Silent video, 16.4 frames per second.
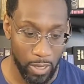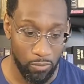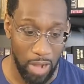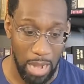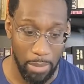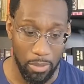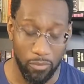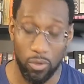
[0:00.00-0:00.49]

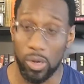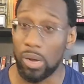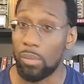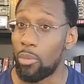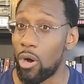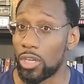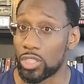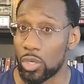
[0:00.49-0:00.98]
right before the
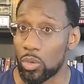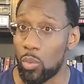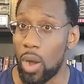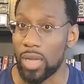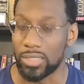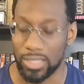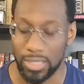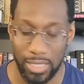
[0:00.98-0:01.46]
March on
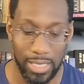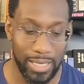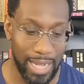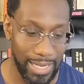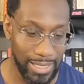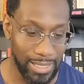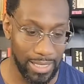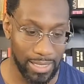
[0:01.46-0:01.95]
Washington in
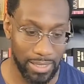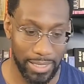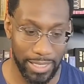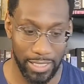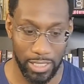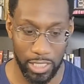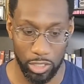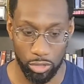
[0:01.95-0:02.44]

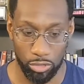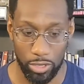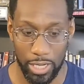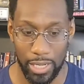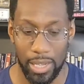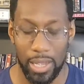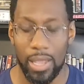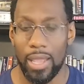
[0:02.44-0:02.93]

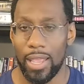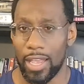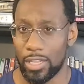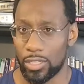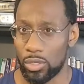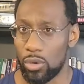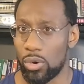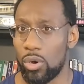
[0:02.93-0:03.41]
1963.
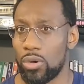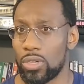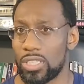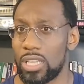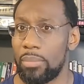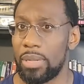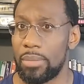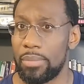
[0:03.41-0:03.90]
And so, of
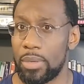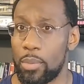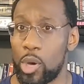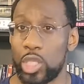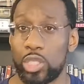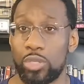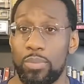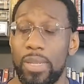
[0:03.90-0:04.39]
course, W.E.B. Du
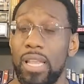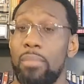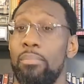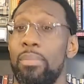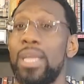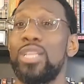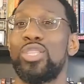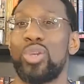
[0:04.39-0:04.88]
Bois was being
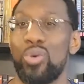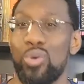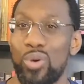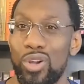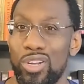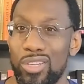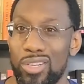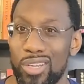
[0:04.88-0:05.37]

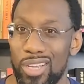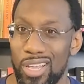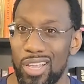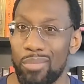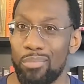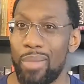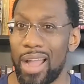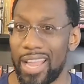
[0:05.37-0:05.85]
mentored
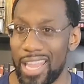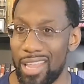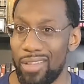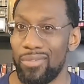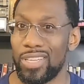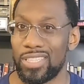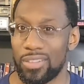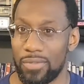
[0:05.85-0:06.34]
by
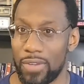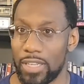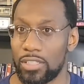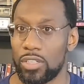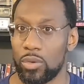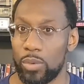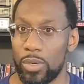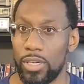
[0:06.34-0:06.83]
Henry
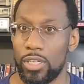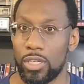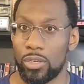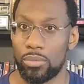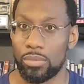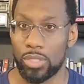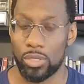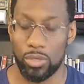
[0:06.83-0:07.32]
Slyvester
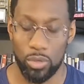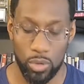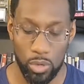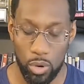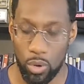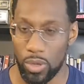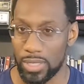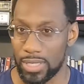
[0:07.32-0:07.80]
Williams, who,
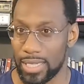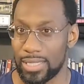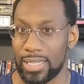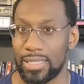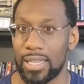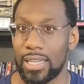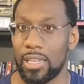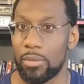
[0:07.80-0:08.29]
of course, as
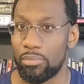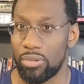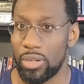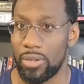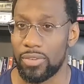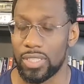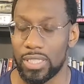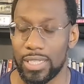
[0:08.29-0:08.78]
I stated
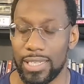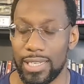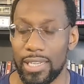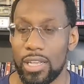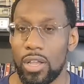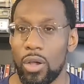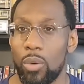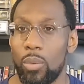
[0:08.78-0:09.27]
previously,
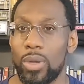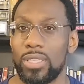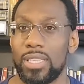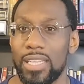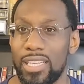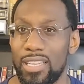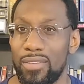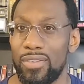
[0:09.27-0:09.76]
was
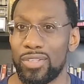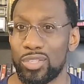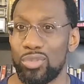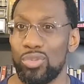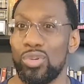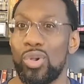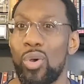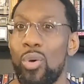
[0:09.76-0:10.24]
the
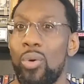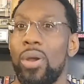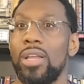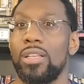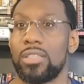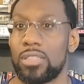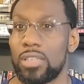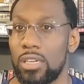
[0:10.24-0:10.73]
individual who
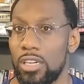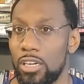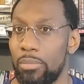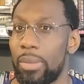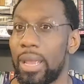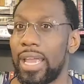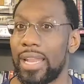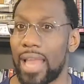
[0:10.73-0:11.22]
coined the term
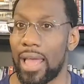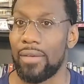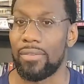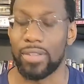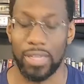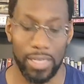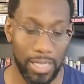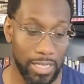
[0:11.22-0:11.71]

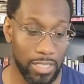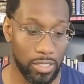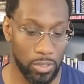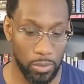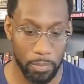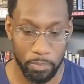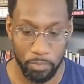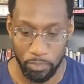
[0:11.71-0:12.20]
Pan-Africanism.